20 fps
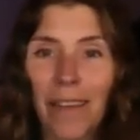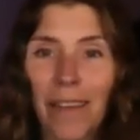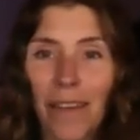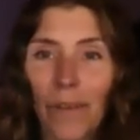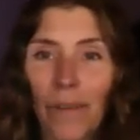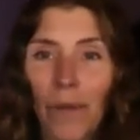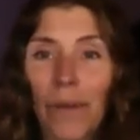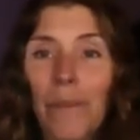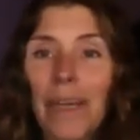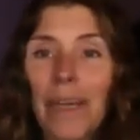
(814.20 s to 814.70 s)

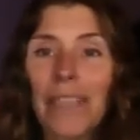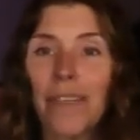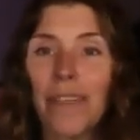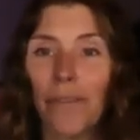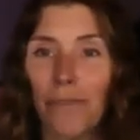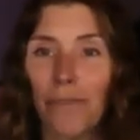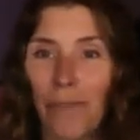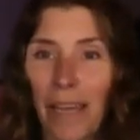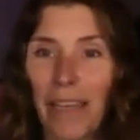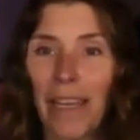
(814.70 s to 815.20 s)
What am I
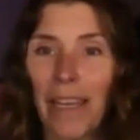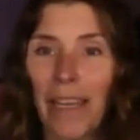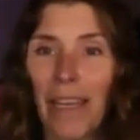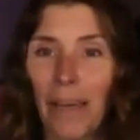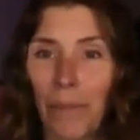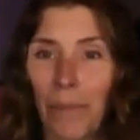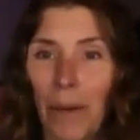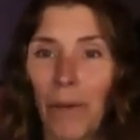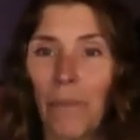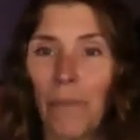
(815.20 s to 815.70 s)
defending
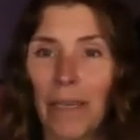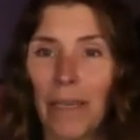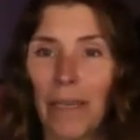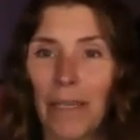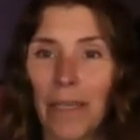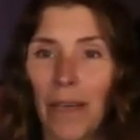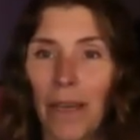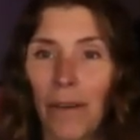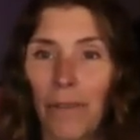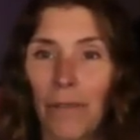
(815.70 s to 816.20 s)
about
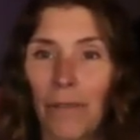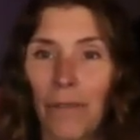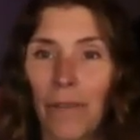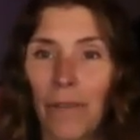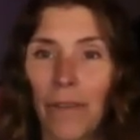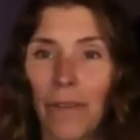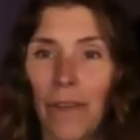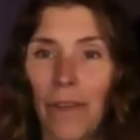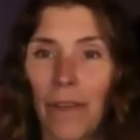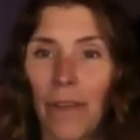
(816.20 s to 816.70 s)
myself
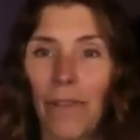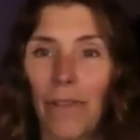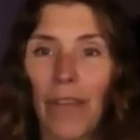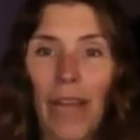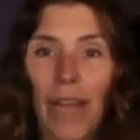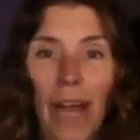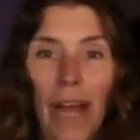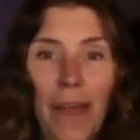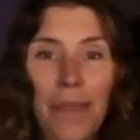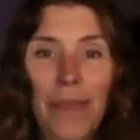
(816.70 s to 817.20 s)

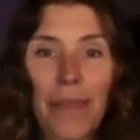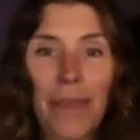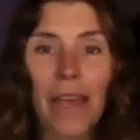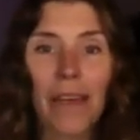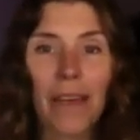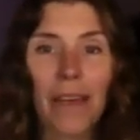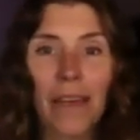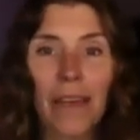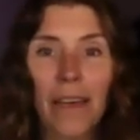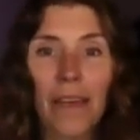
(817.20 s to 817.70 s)
that I
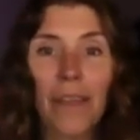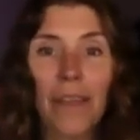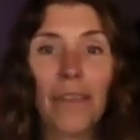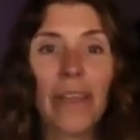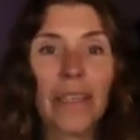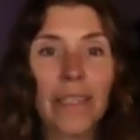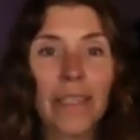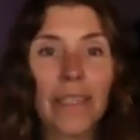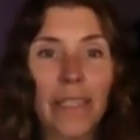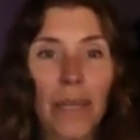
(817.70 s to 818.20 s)
think
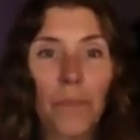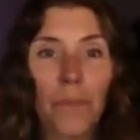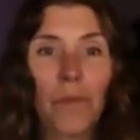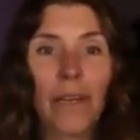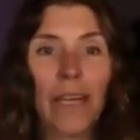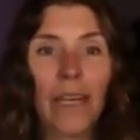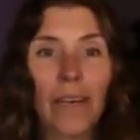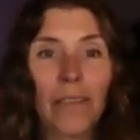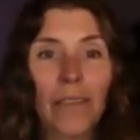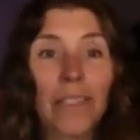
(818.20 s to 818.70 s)
that
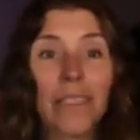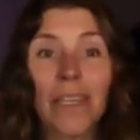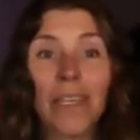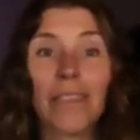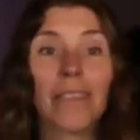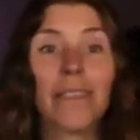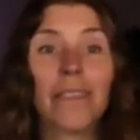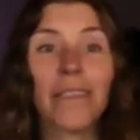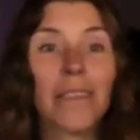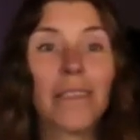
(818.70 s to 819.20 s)
someone else
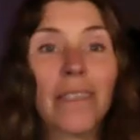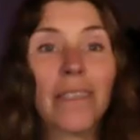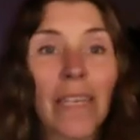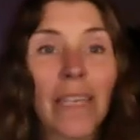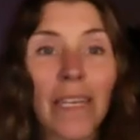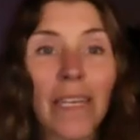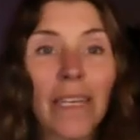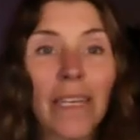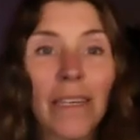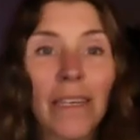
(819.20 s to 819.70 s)
doesn't
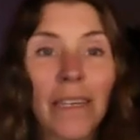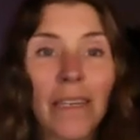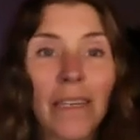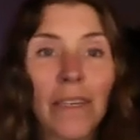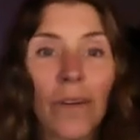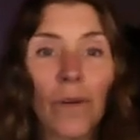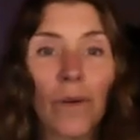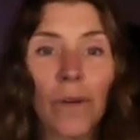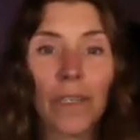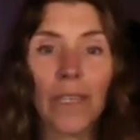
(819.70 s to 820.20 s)
see,
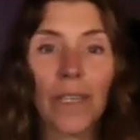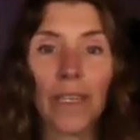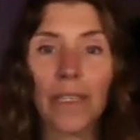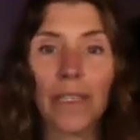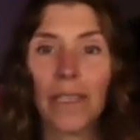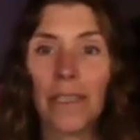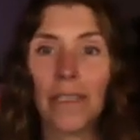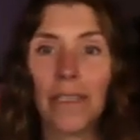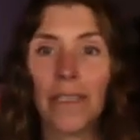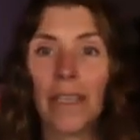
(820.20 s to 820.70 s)
or
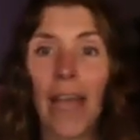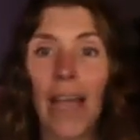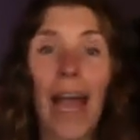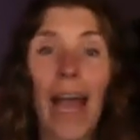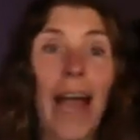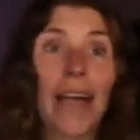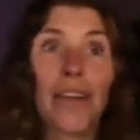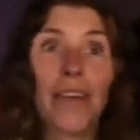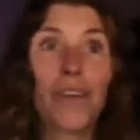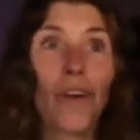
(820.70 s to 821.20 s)
doesn't
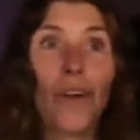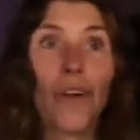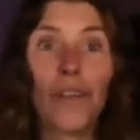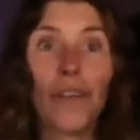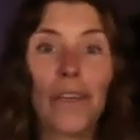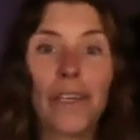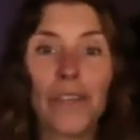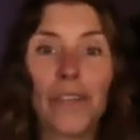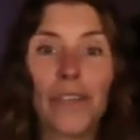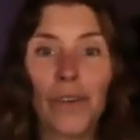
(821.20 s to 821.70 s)

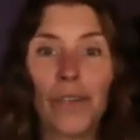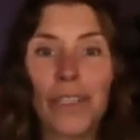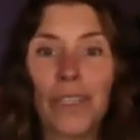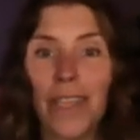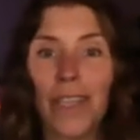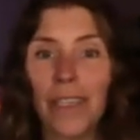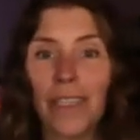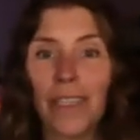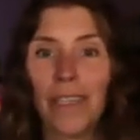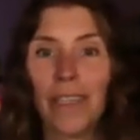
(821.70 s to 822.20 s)
acknowledge, or
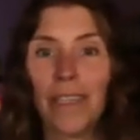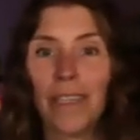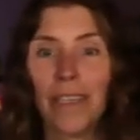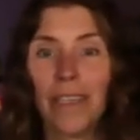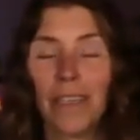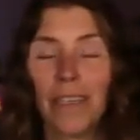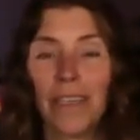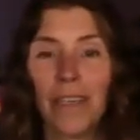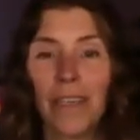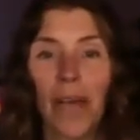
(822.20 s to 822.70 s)
doesn't
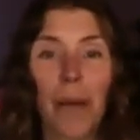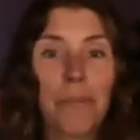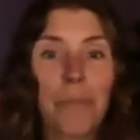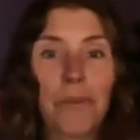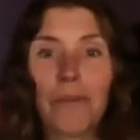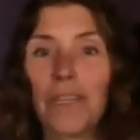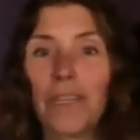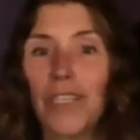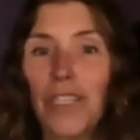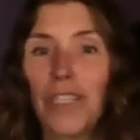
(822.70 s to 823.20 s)

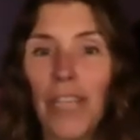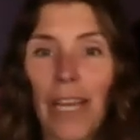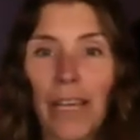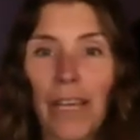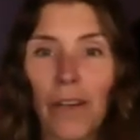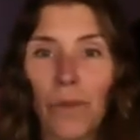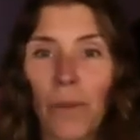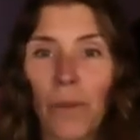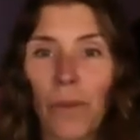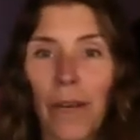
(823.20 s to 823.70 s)

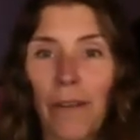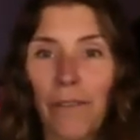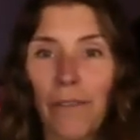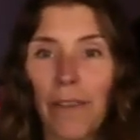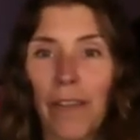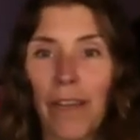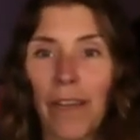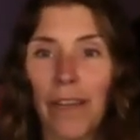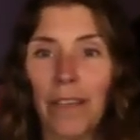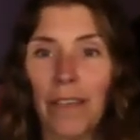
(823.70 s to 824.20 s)
appreciate, or whatever
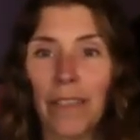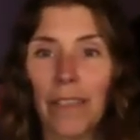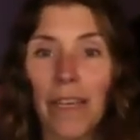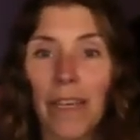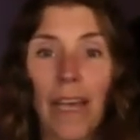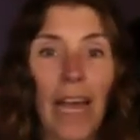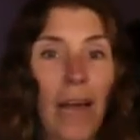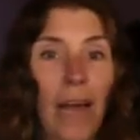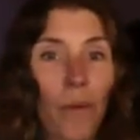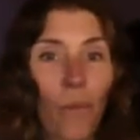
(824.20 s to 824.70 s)
that is?
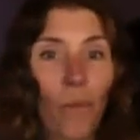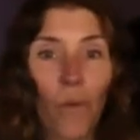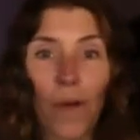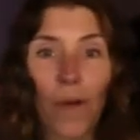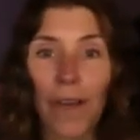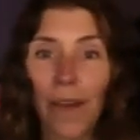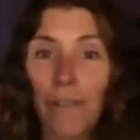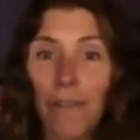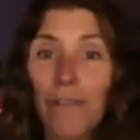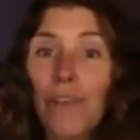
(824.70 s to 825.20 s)
And
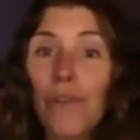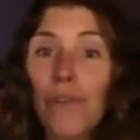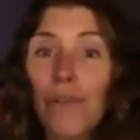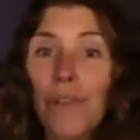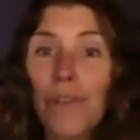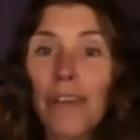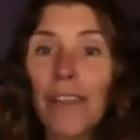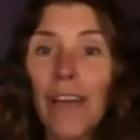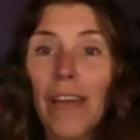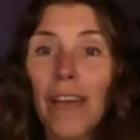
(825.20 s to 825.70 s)
whatever you
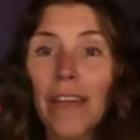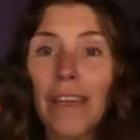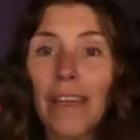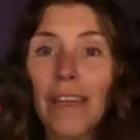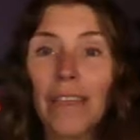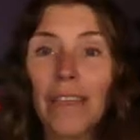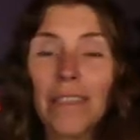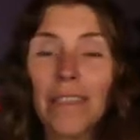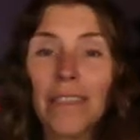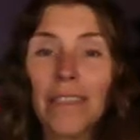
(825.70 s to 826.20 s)
think that
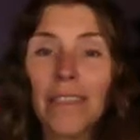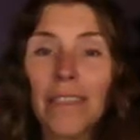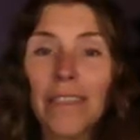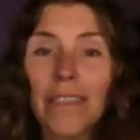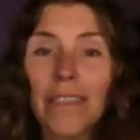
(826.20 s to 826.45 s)
is,